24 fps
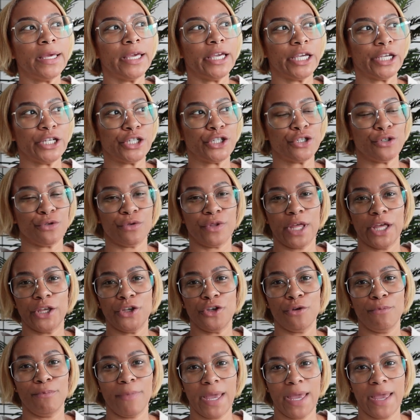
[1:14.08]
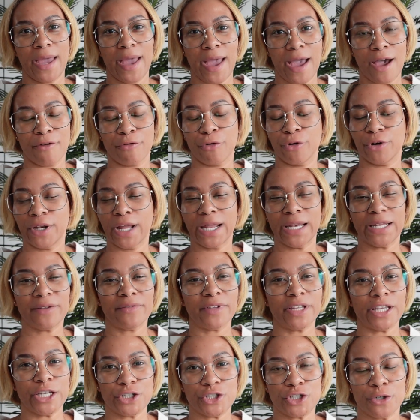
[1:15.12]
issue that you may have, or not
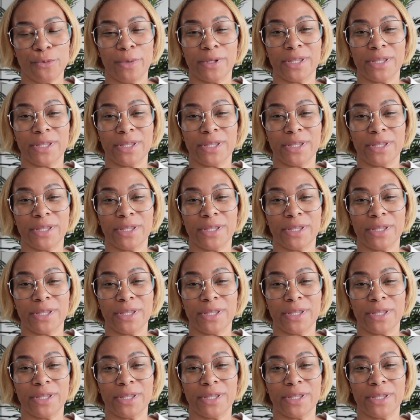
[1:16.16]
even issue,